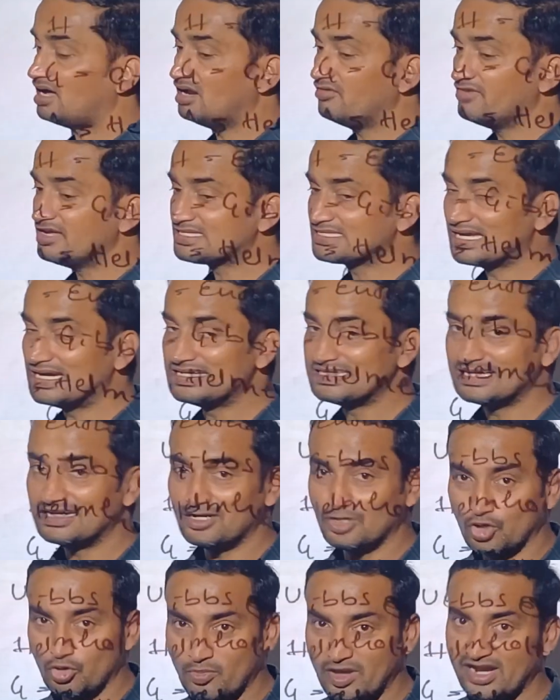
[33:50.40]
always consider
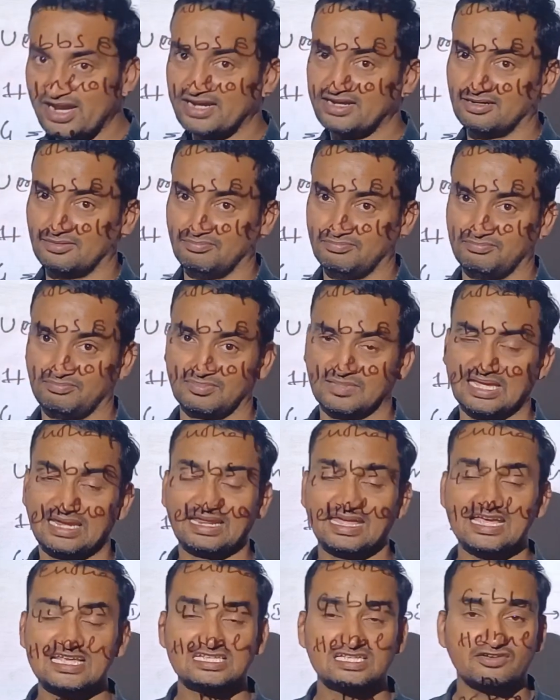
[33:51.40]
numerator in
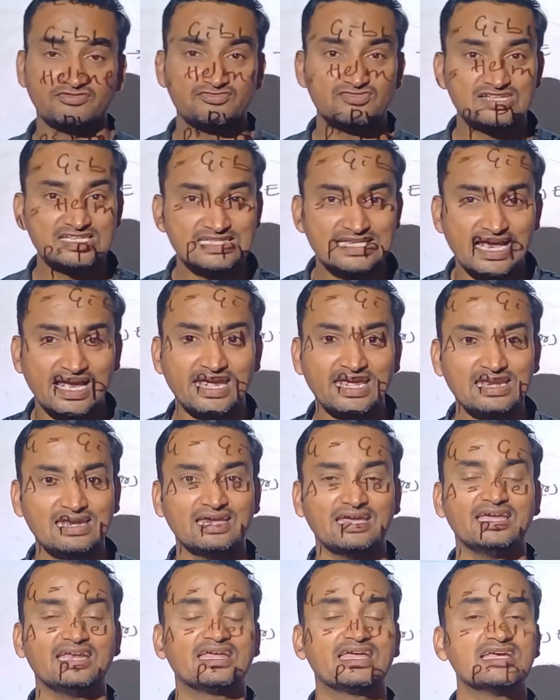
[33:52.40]
case of
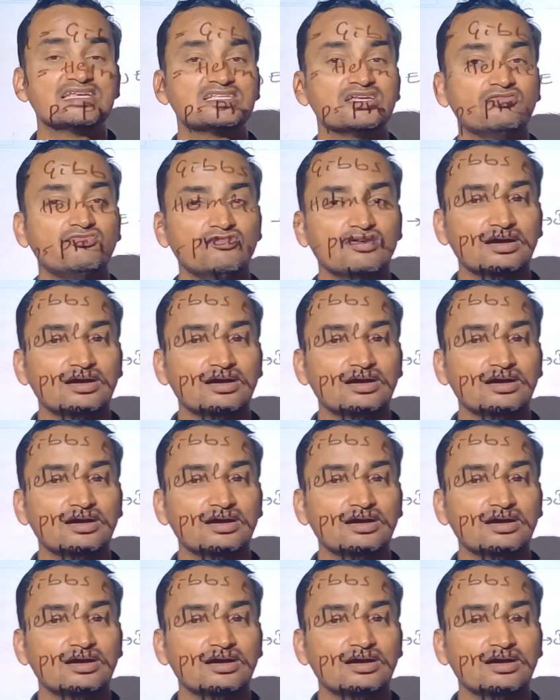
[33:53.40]
sign, in case of